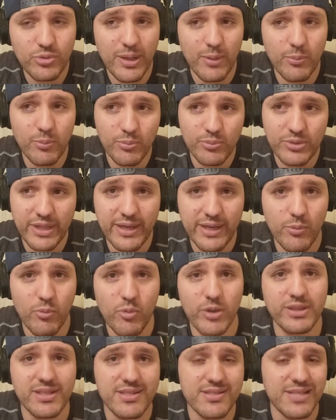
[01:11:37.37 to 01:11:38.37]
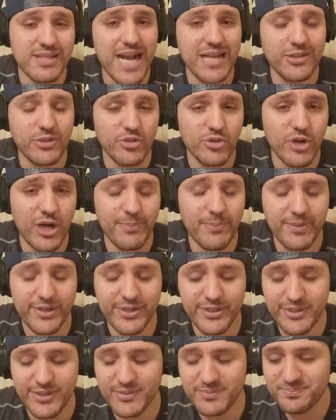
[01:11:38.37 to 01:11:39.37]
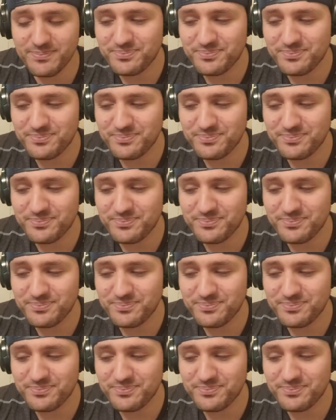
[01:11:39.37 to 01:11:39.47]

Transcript: and they didn't want the stock to drop under.